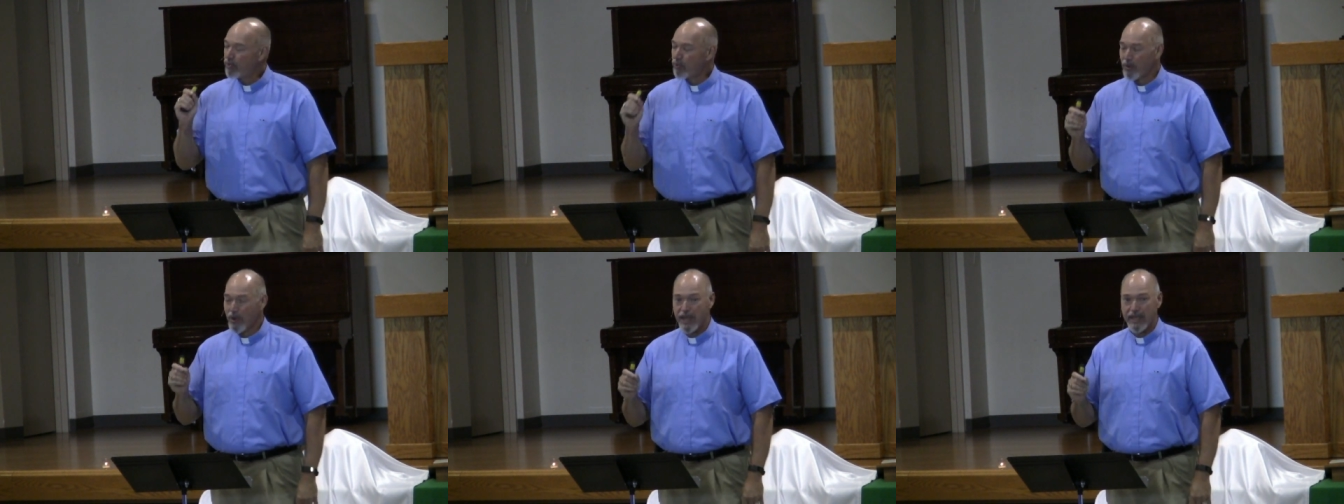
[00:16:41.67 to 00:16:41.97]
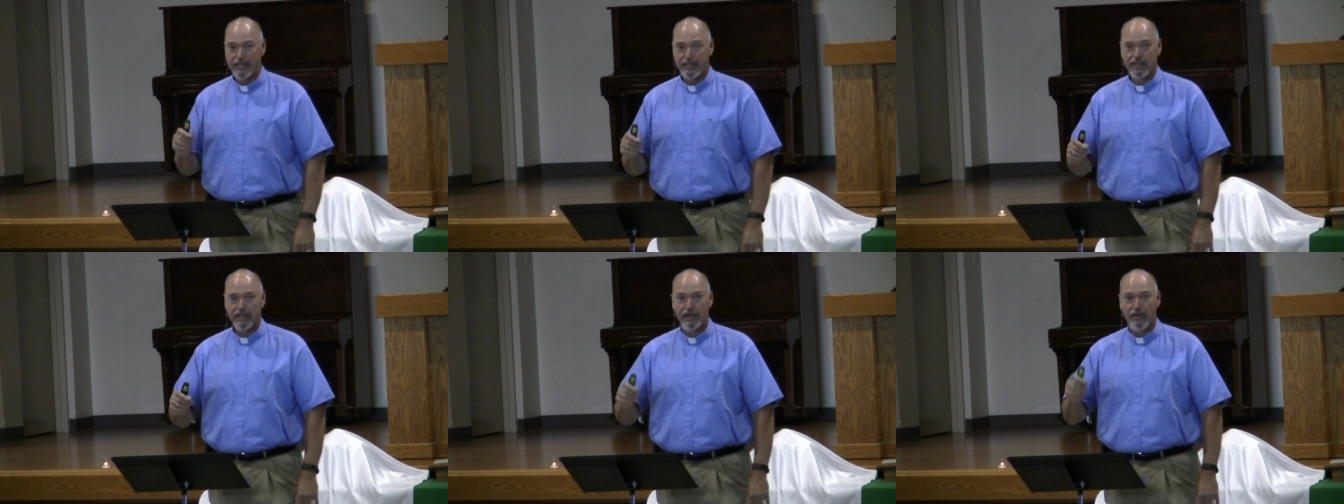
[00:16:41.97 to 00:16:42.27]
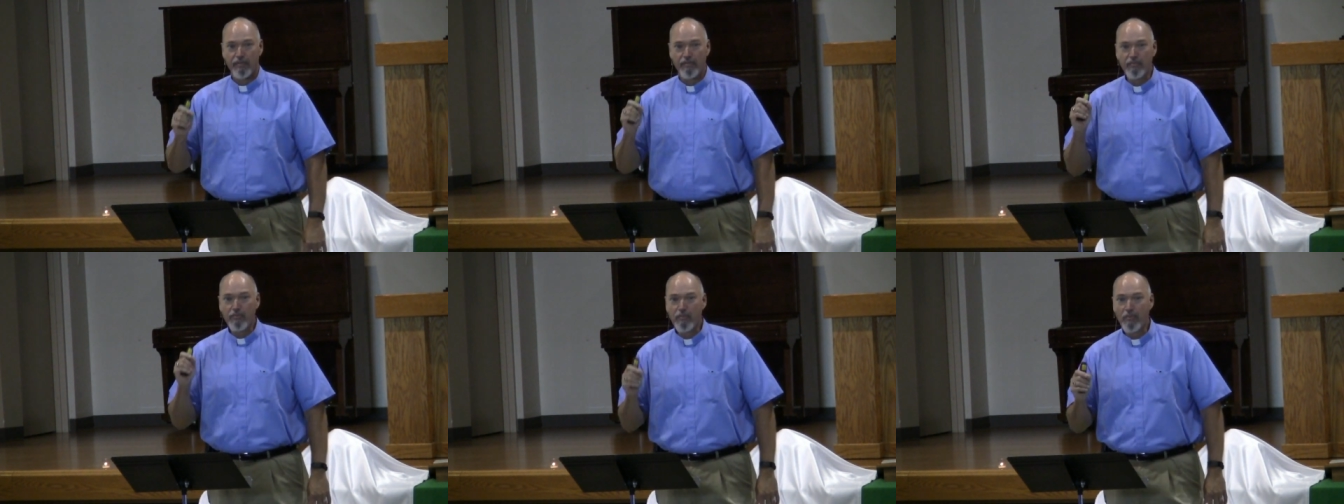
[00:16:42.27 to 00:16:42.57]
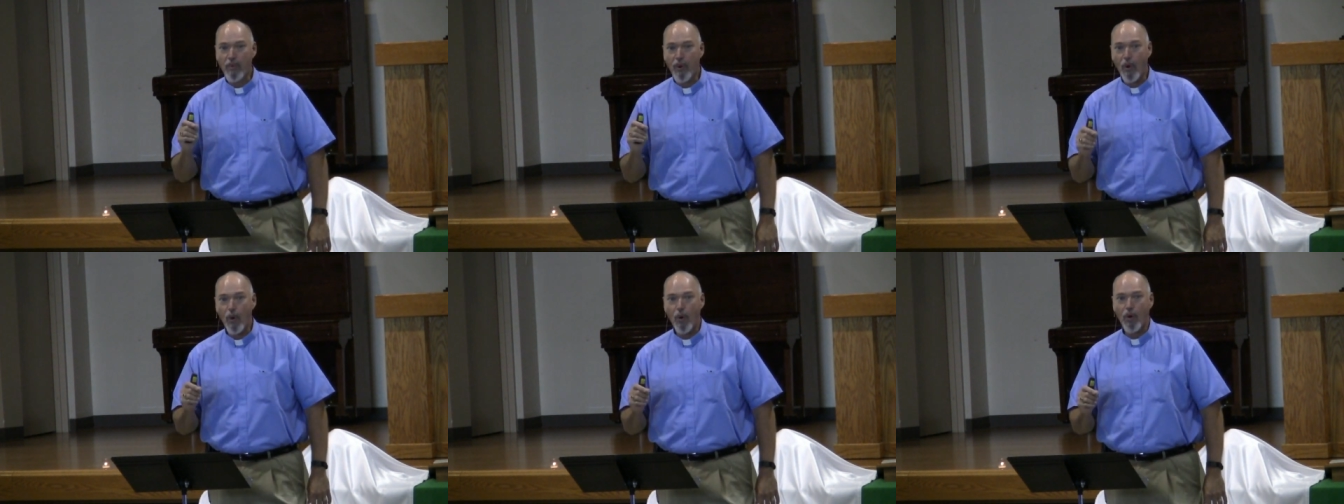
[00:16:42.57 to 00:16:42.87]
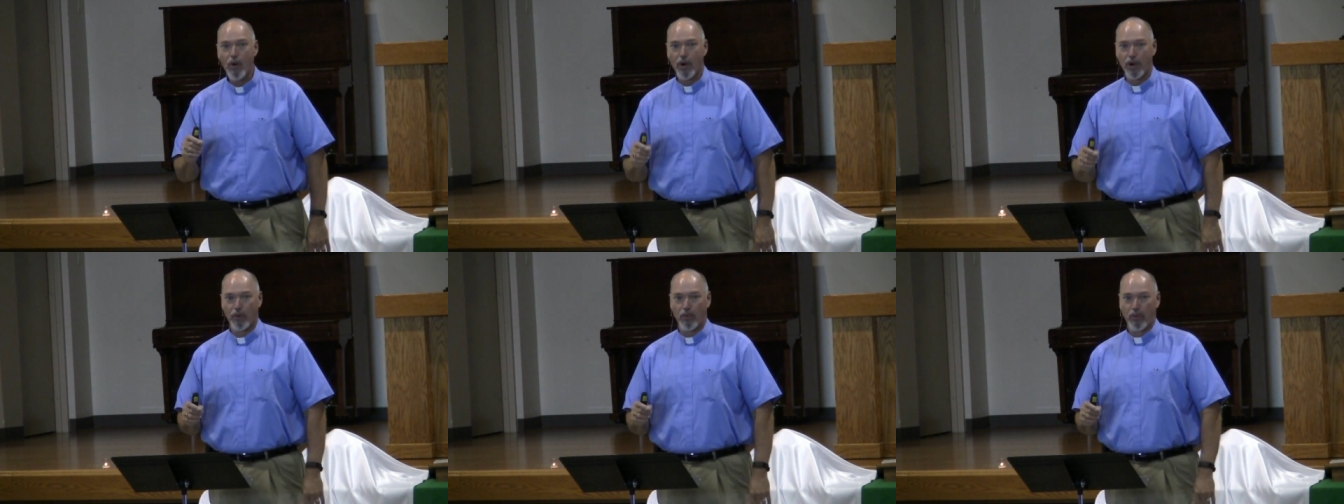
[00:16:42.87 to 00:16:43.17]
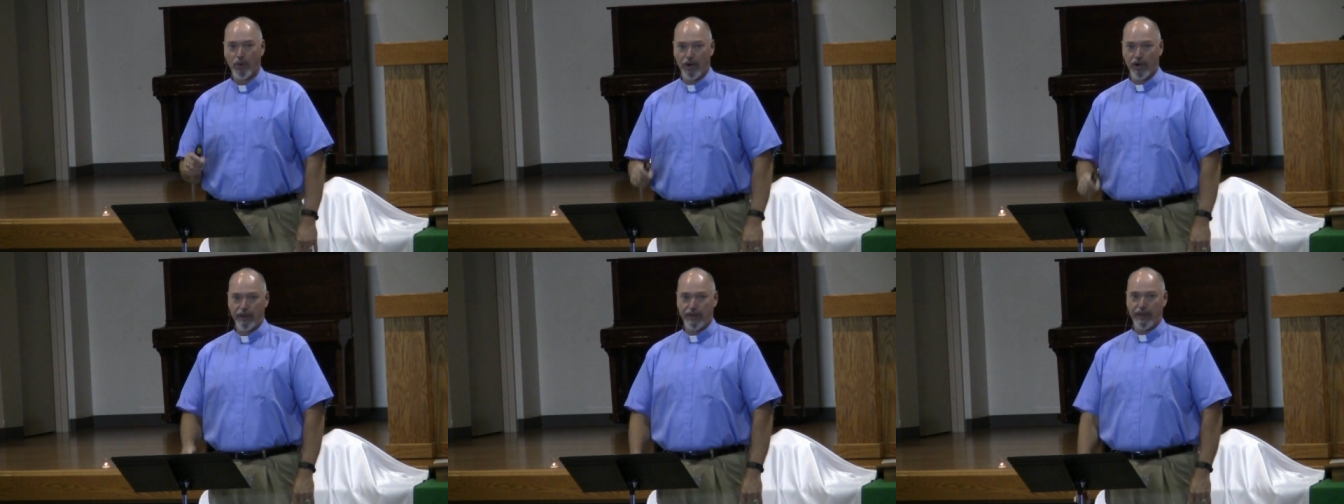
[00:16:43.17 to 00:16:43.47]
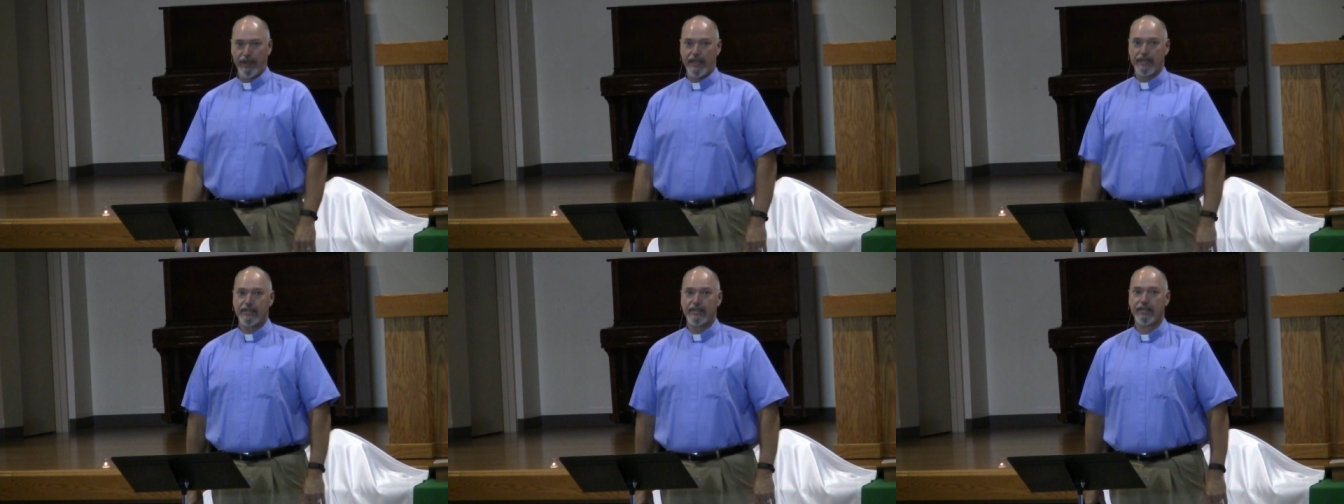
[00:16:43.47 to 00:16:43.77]
risk more
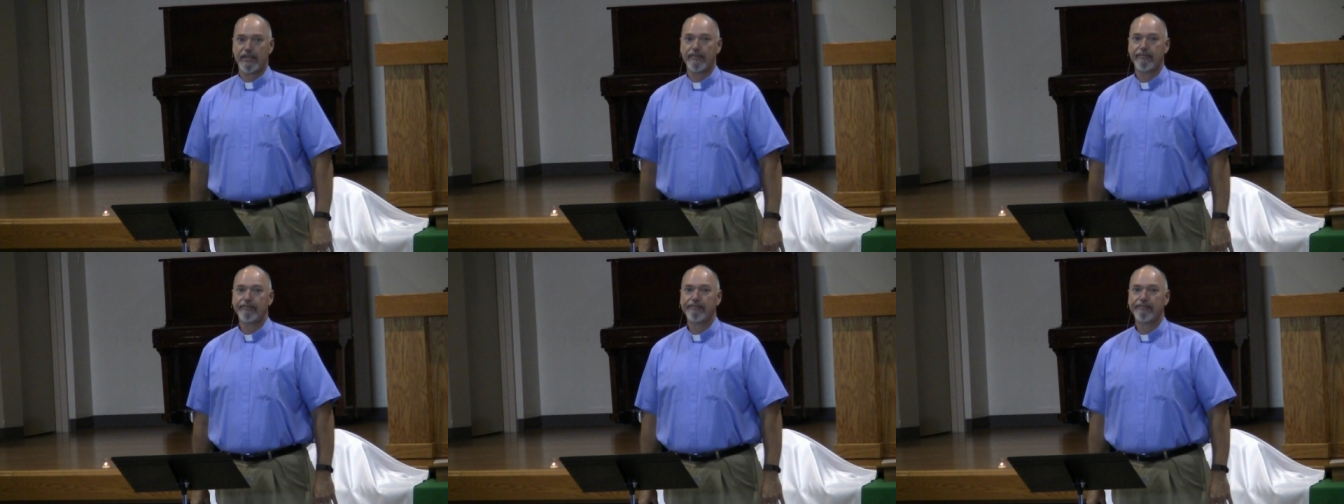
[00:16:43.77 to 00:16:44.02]
worth it